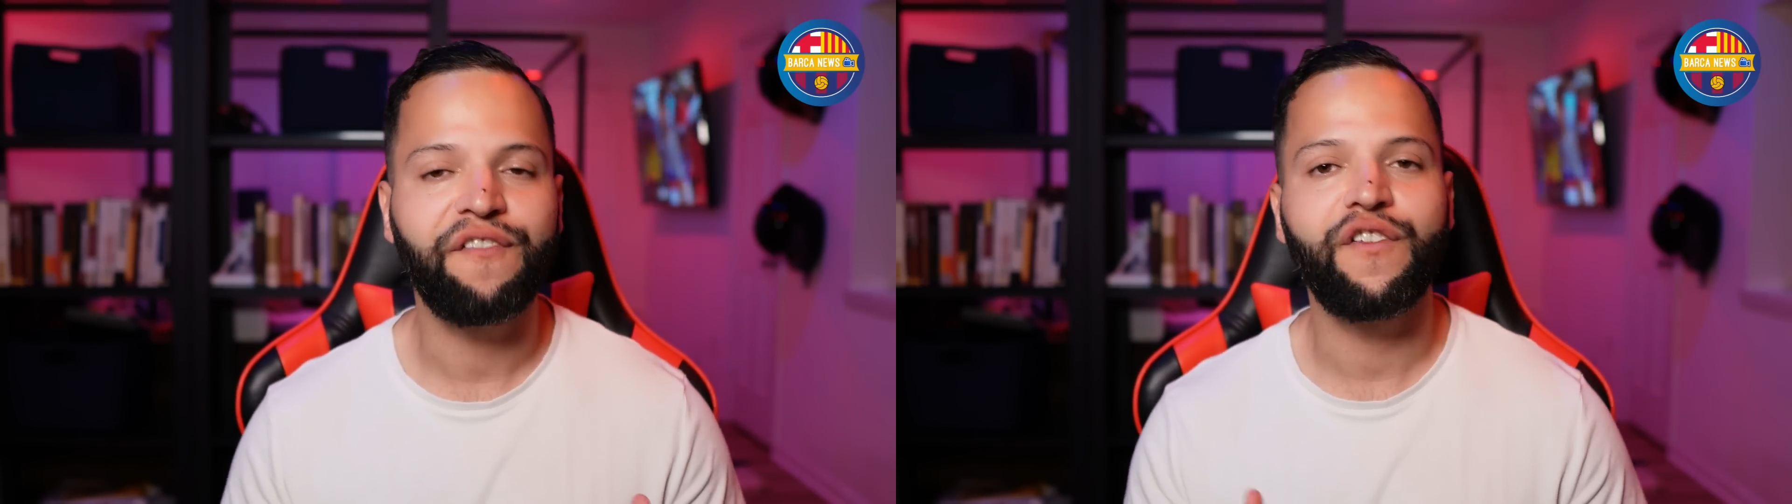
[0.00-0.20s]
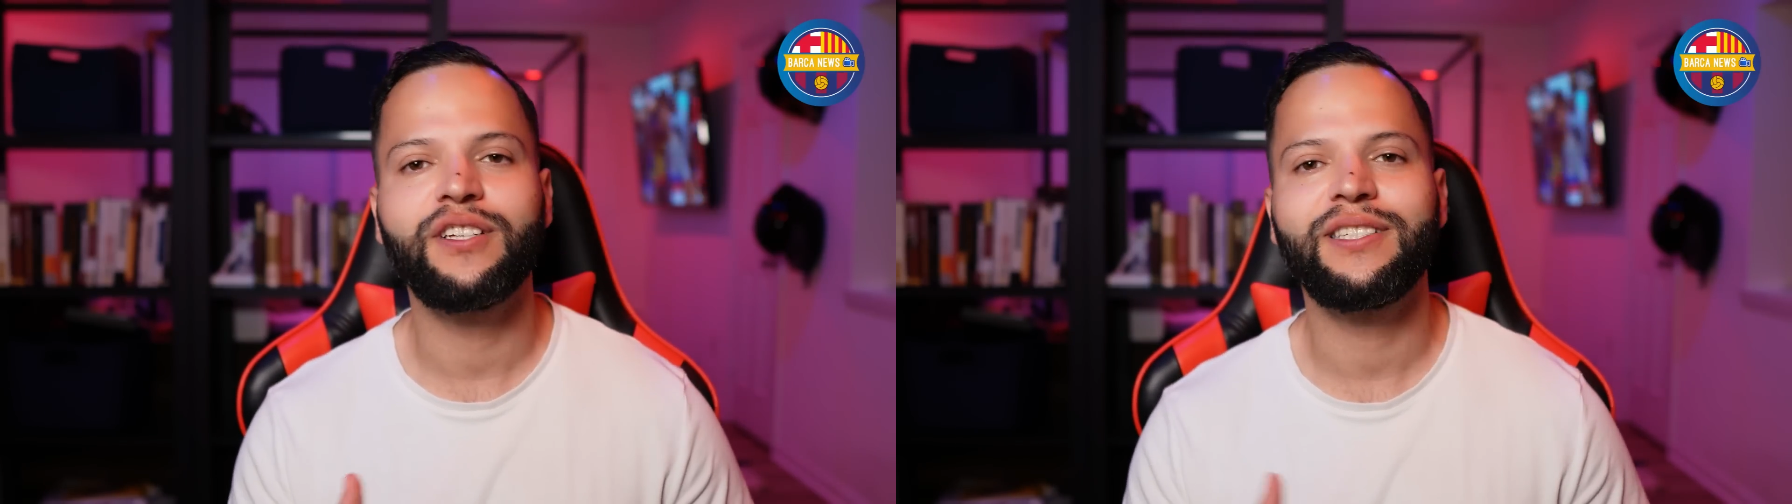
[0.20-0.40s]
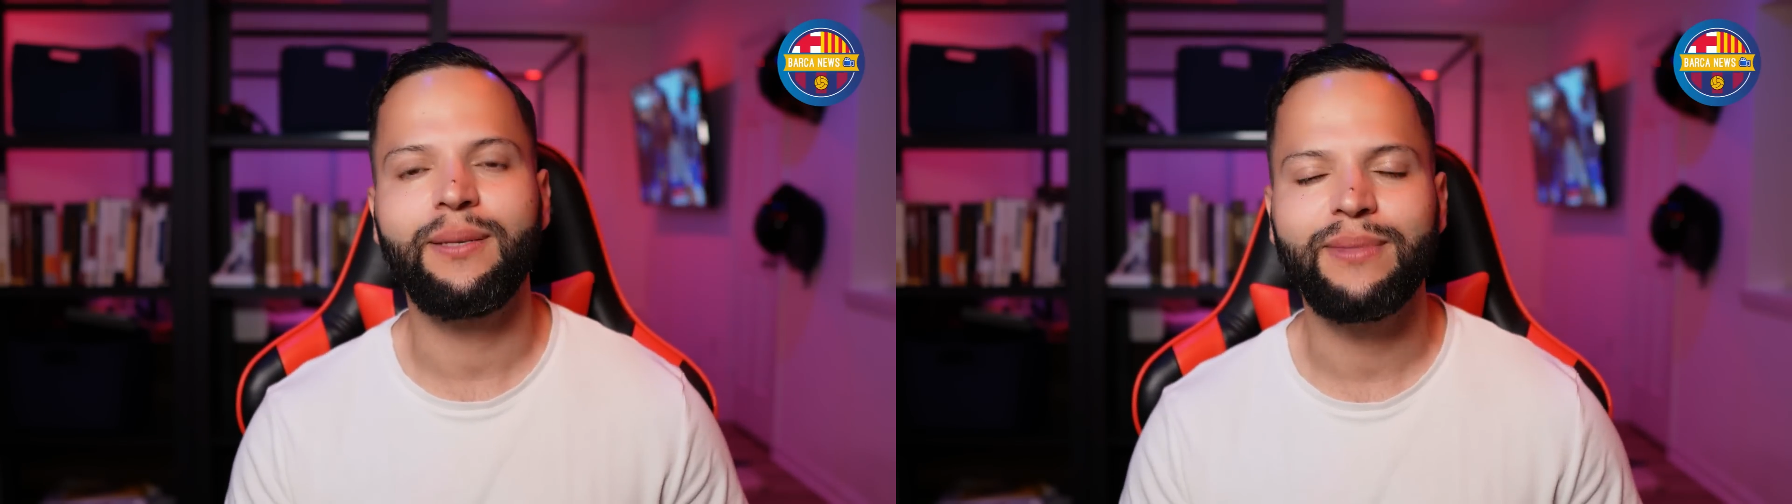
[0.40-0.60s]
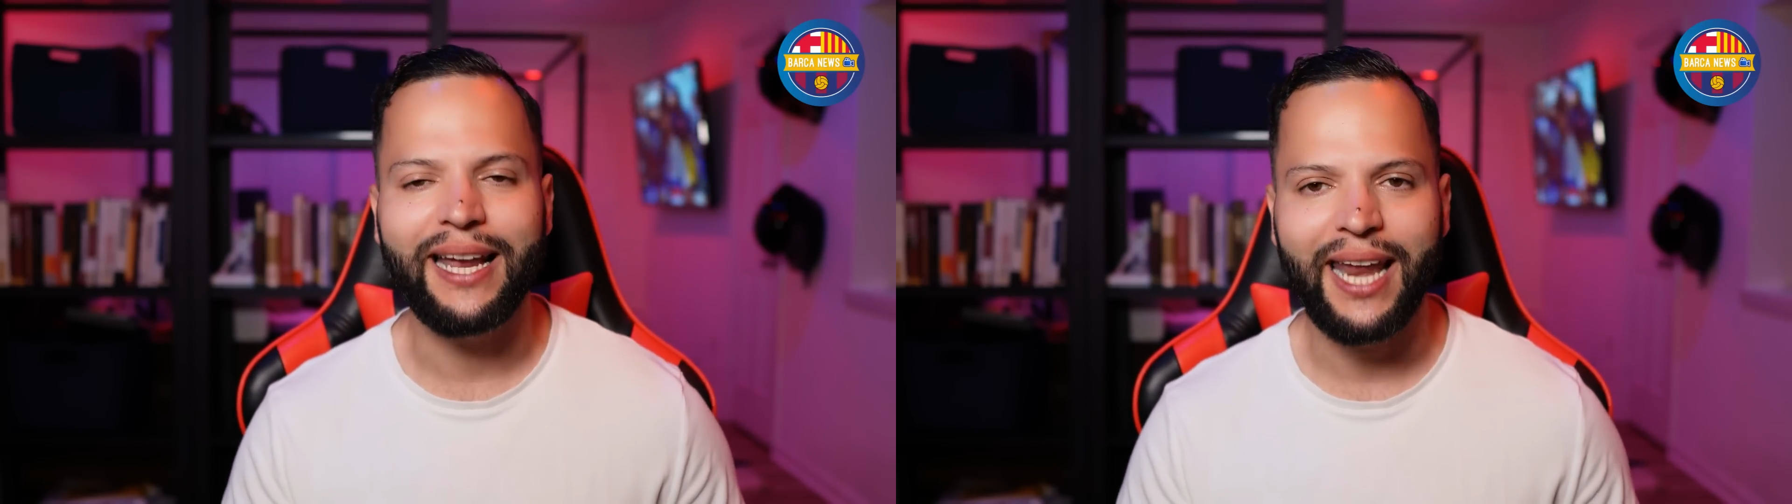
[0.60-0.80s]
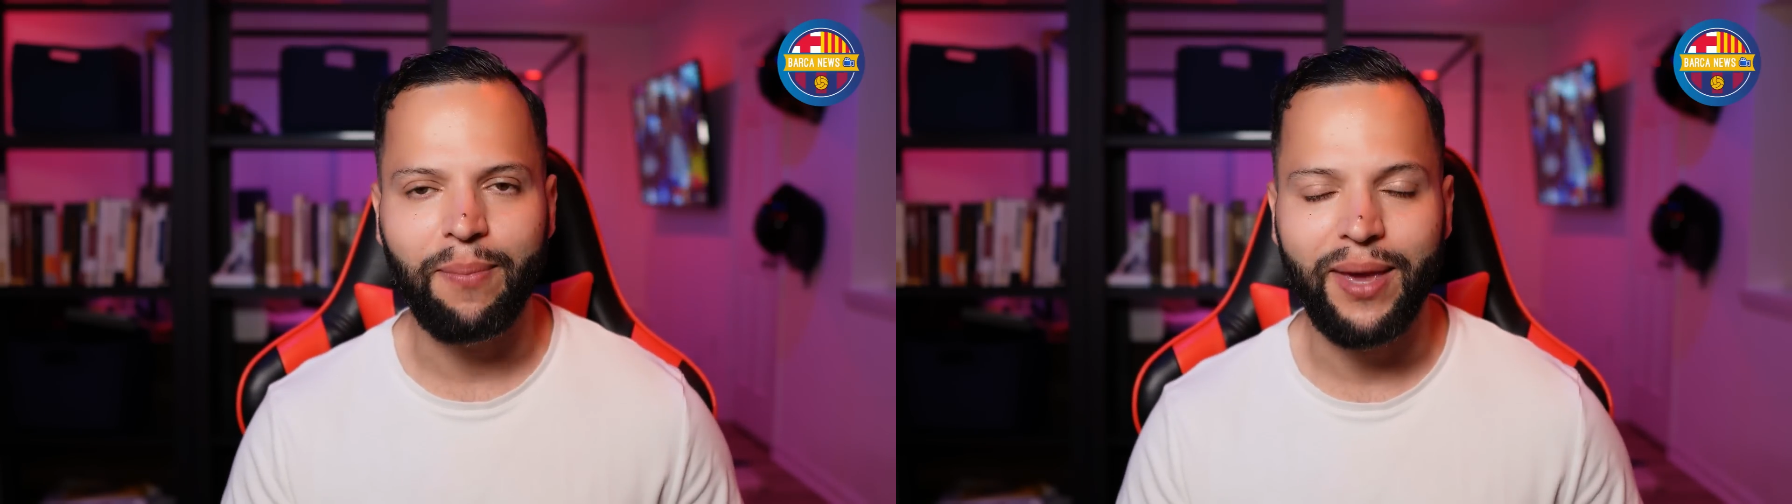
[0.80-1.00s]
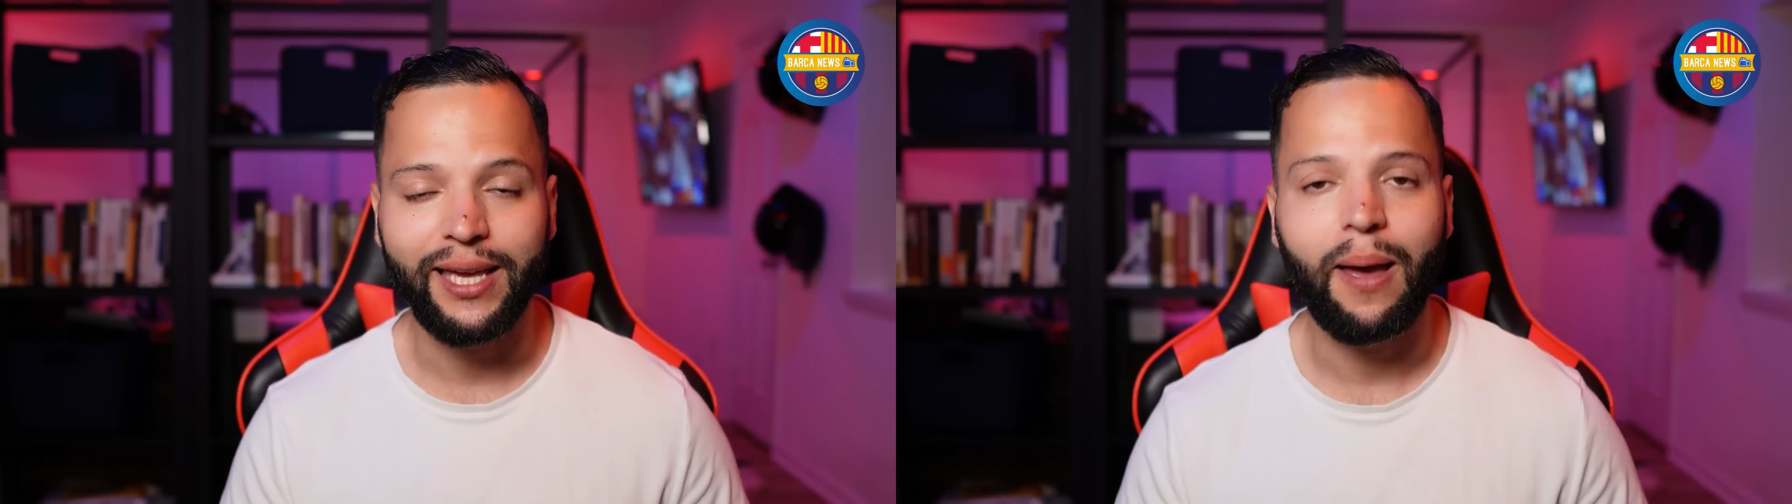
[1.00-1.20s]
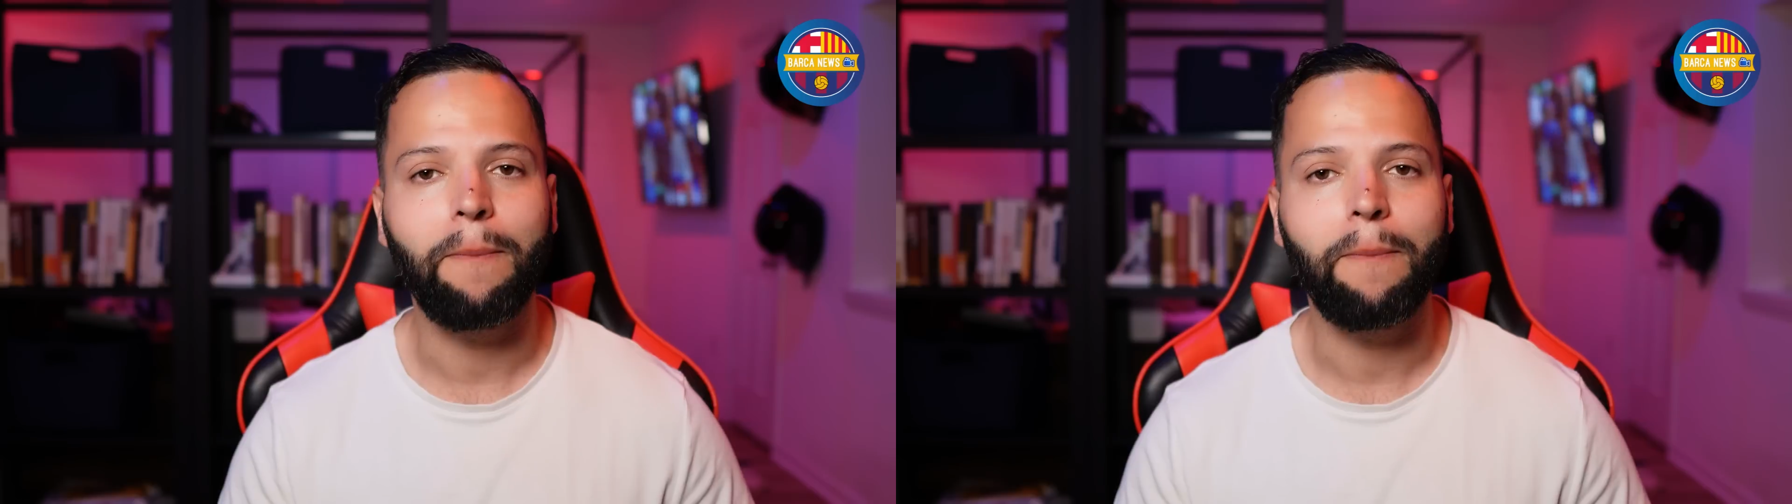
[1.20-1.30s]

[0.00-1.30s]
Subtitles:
first team dynamic,